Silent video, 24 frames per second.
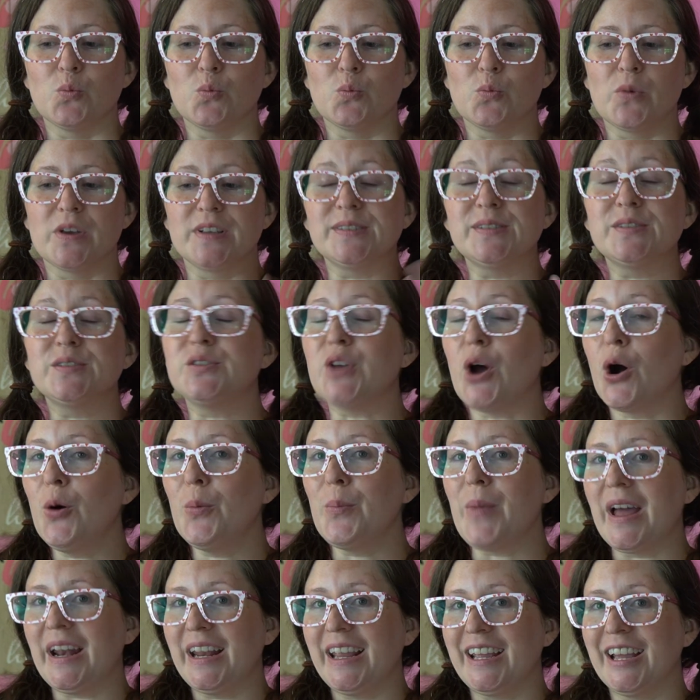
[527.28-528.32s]
so
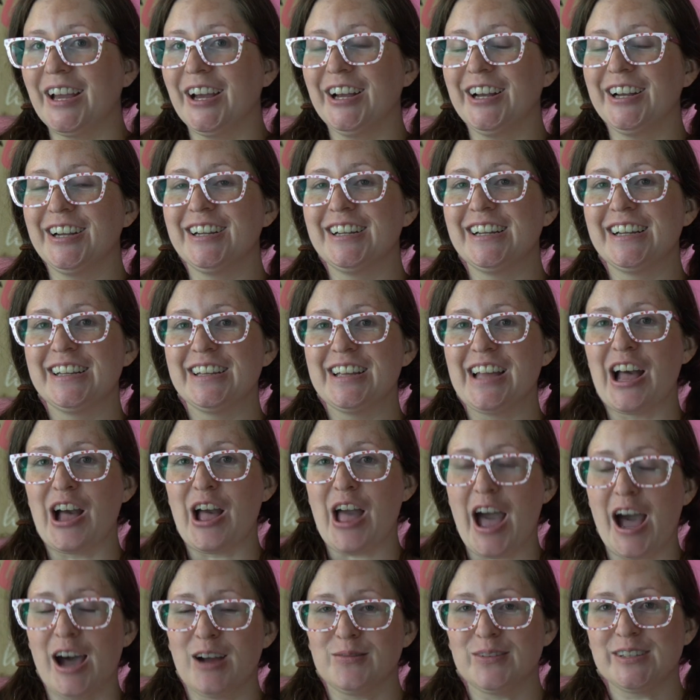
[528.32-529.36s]
many
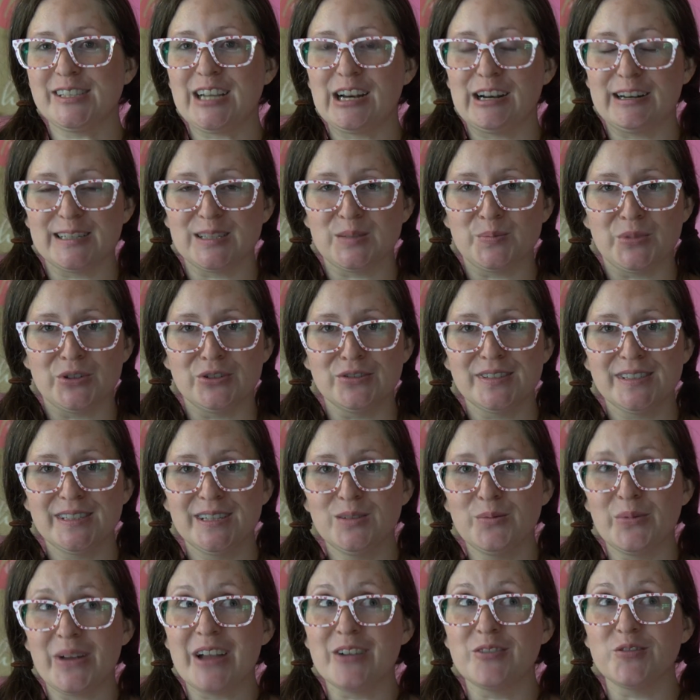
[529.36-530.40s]
adversaries
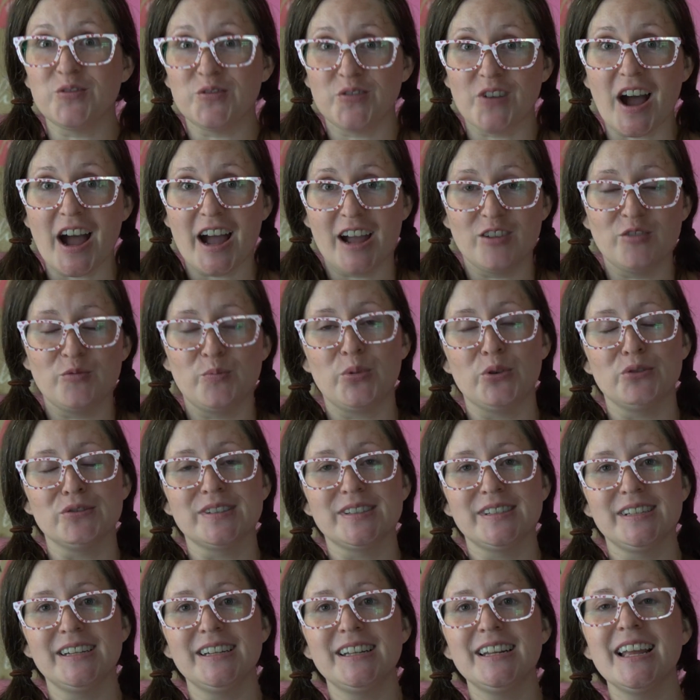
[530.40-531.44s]
boosted, we have 5
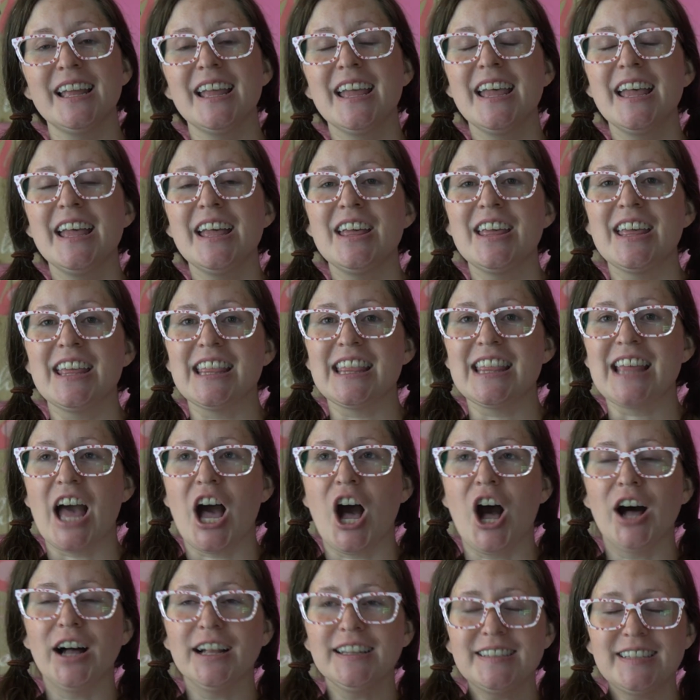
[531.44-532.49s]
boosted,
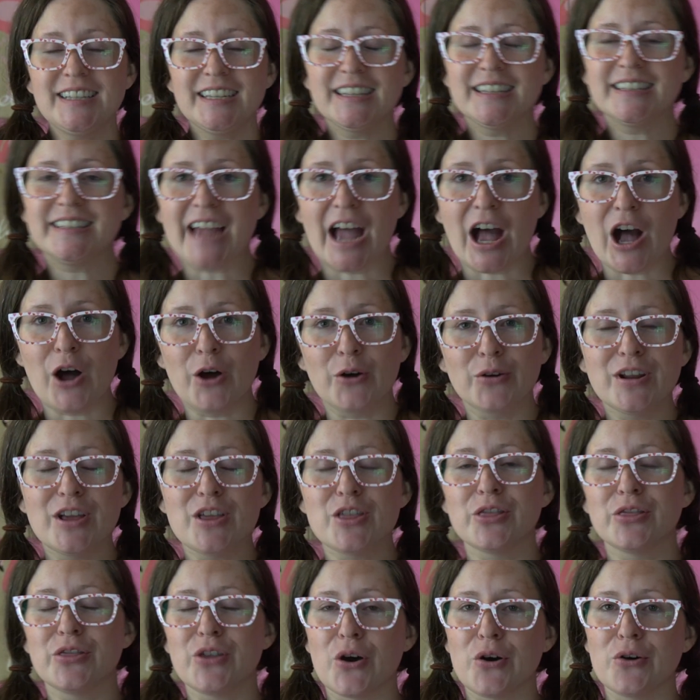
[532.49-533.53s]
hunting down
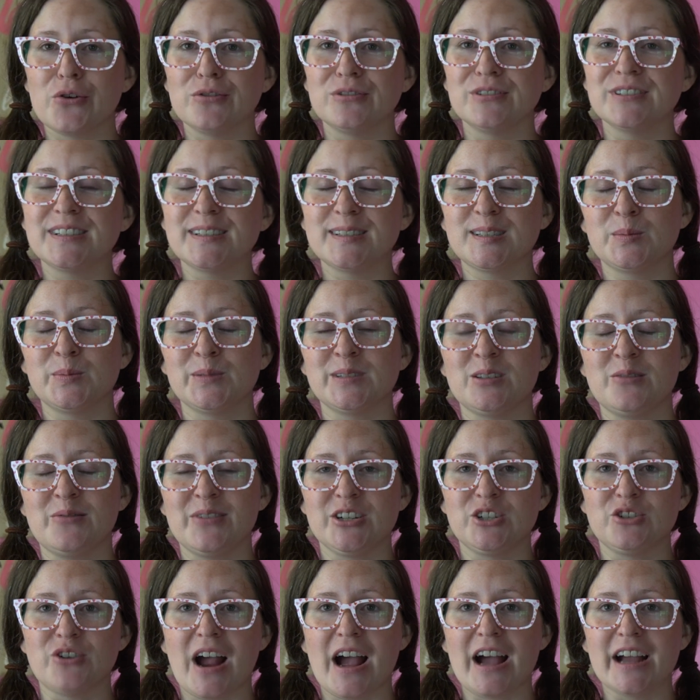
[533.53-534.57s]
those
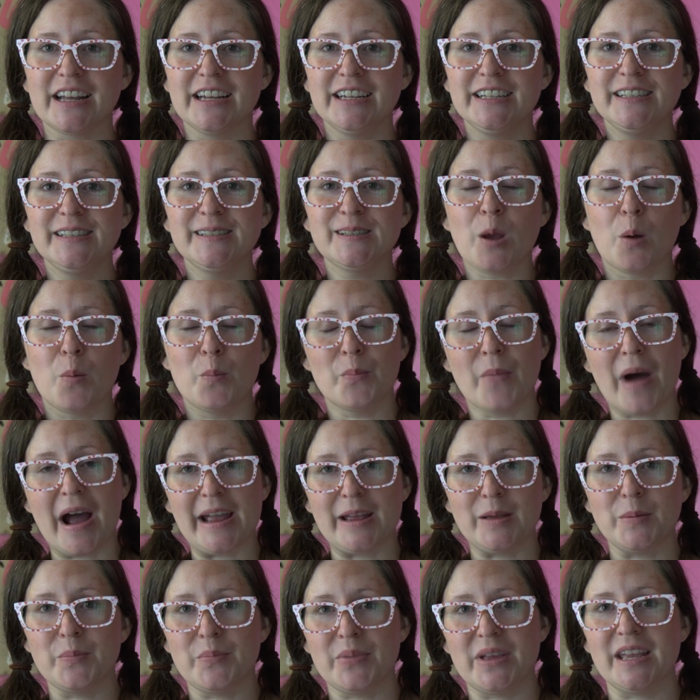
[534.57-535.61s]
specific dragons
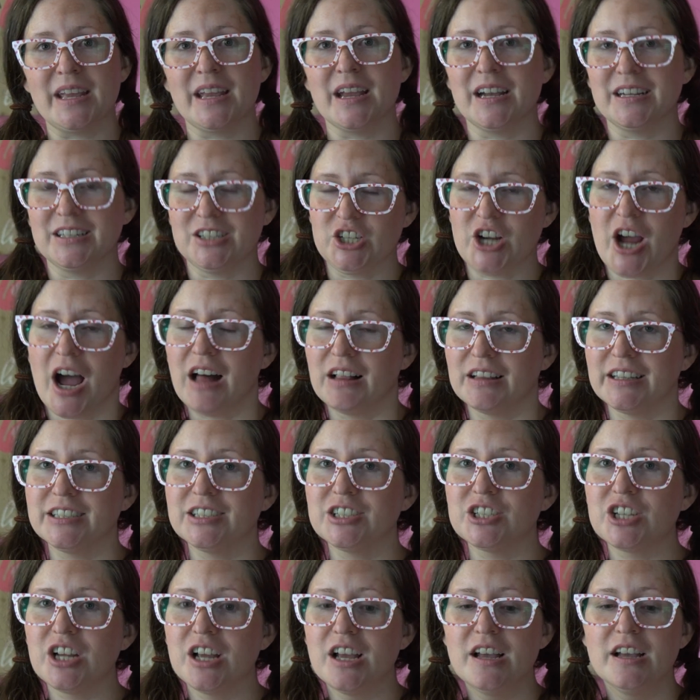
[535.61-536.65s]
might be a
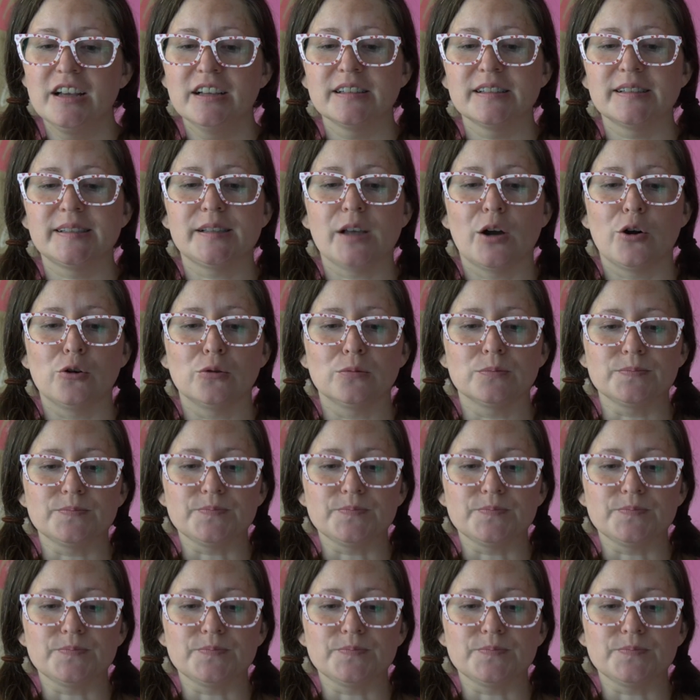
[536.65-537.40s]
challenge. So